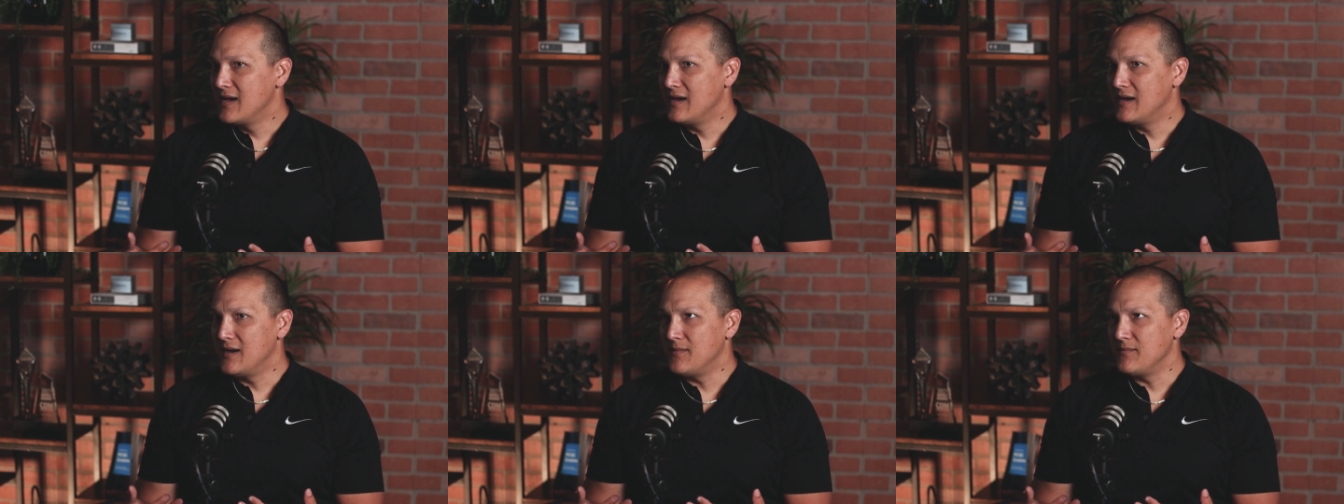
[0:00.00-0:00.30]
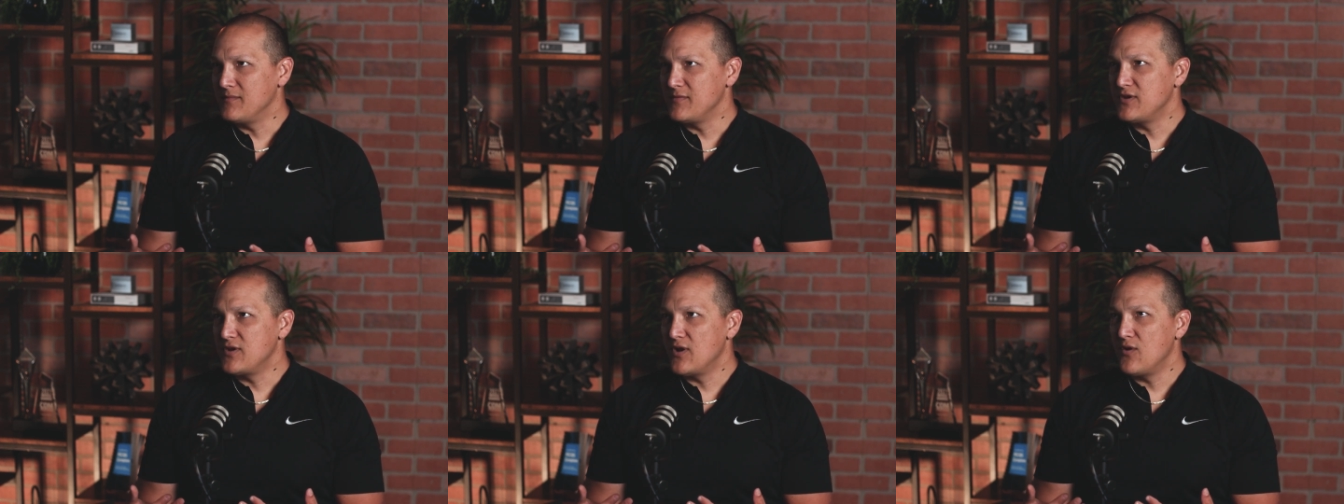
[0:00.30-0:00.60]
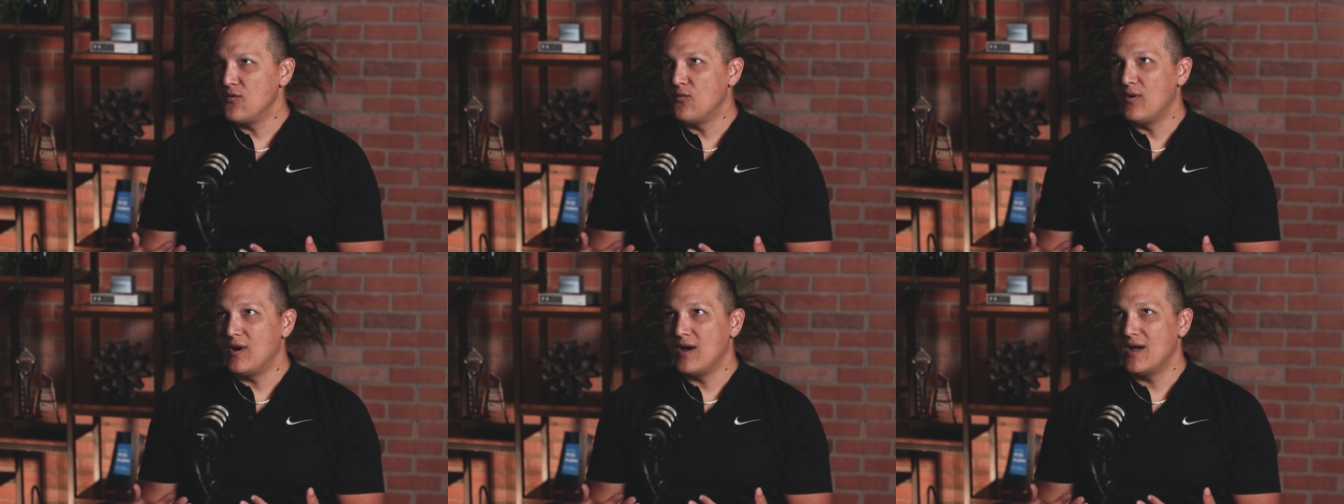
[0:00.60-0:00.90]
Yeah. You
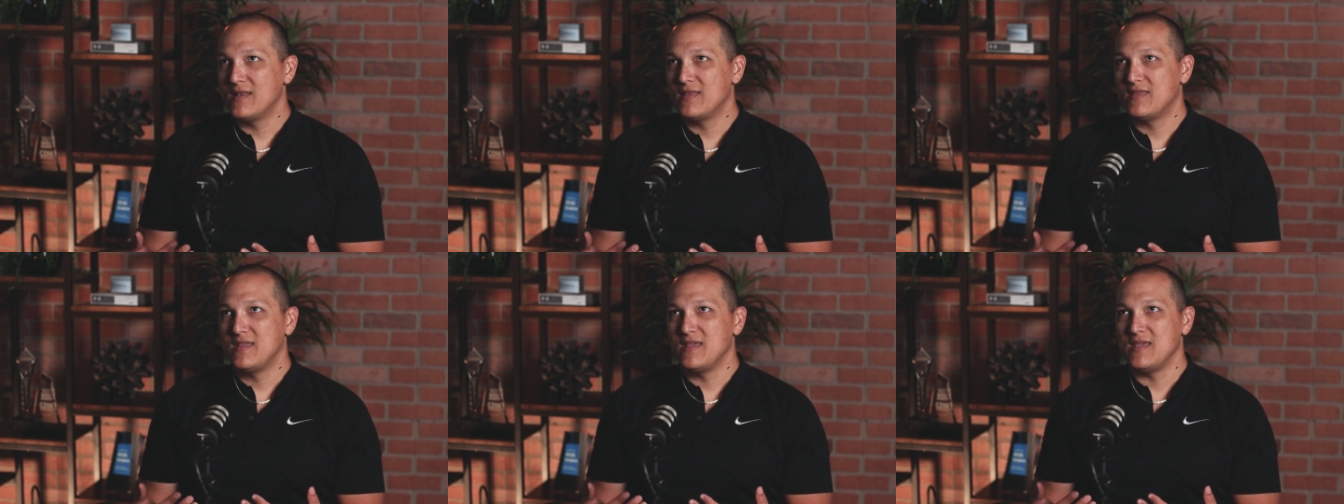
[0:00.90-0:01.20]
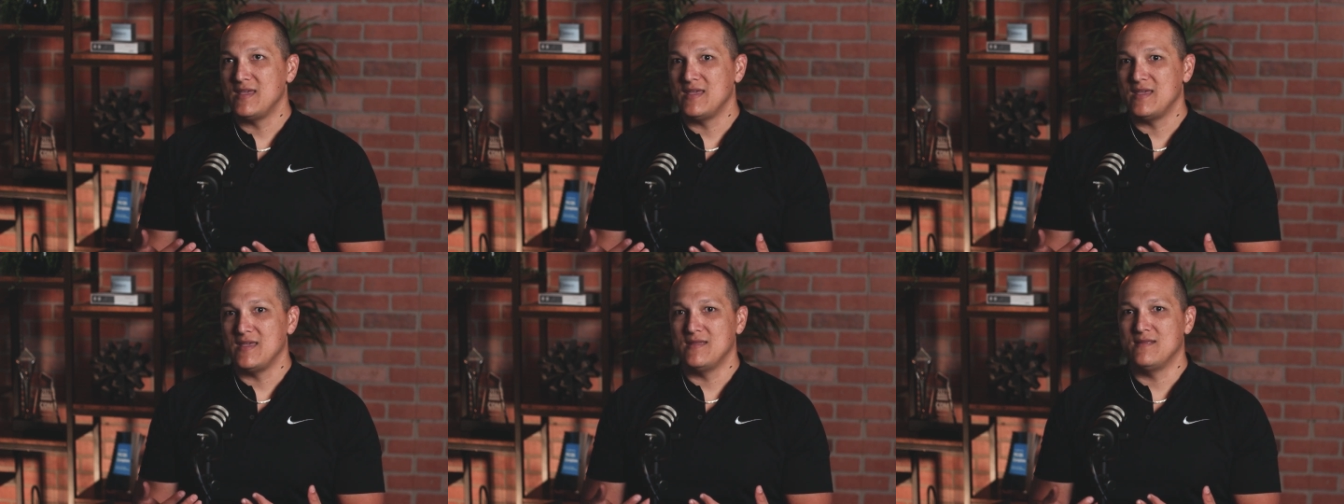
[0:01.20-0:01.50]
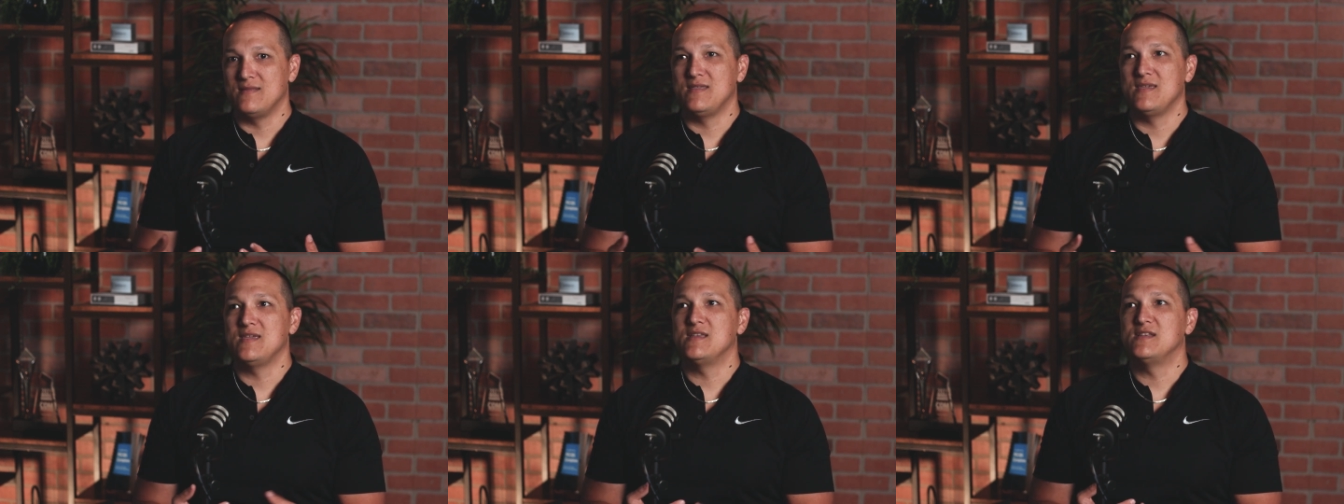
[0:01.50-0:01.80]
don't want
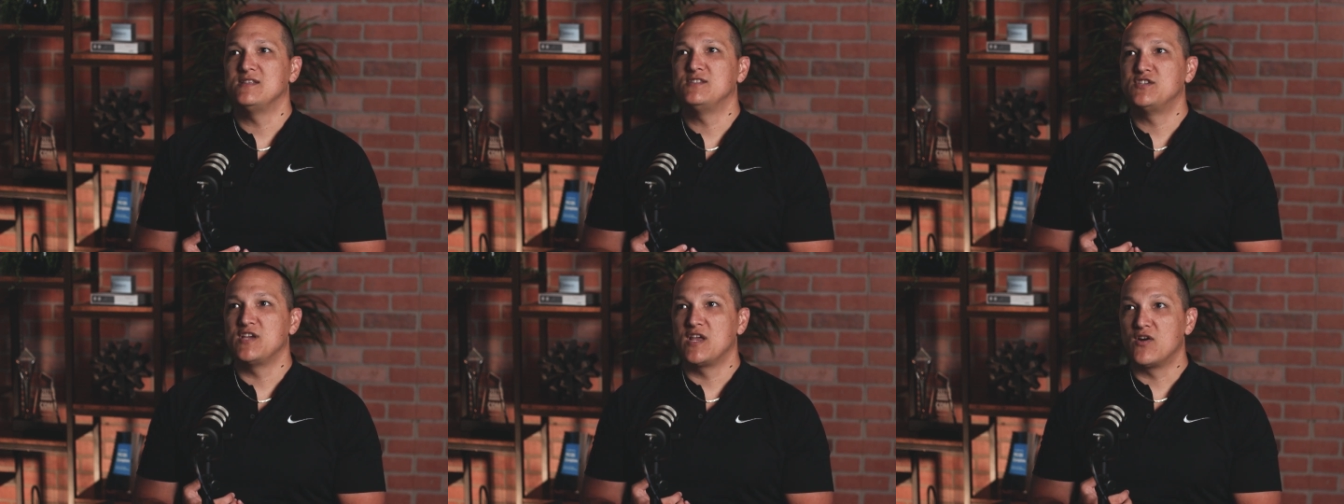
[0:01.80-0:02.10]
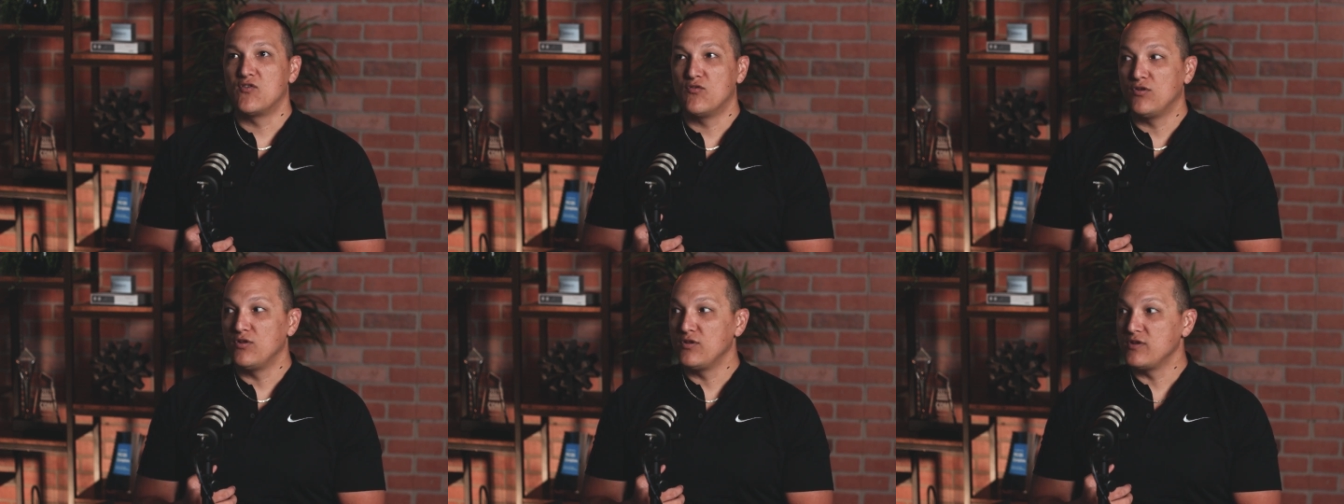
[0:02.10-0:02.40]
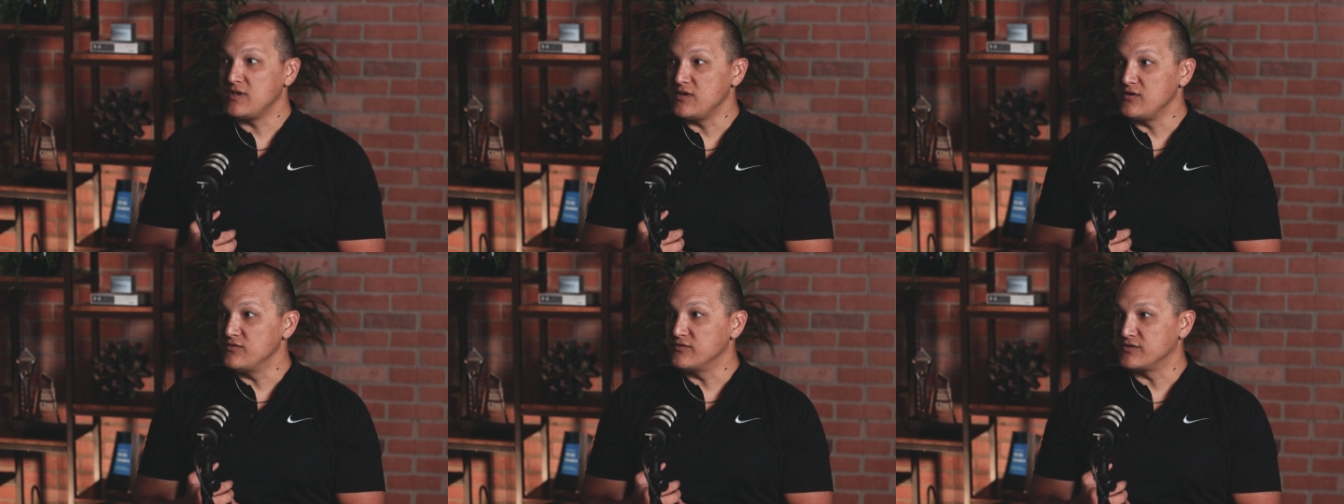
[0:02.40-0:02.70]
the
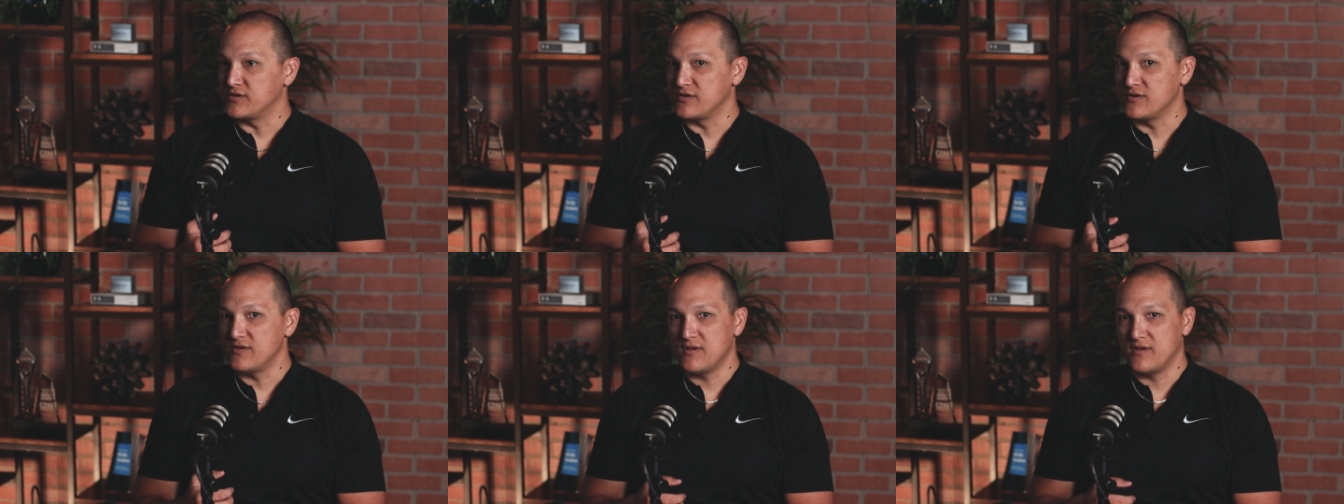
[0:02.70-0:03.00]
general user,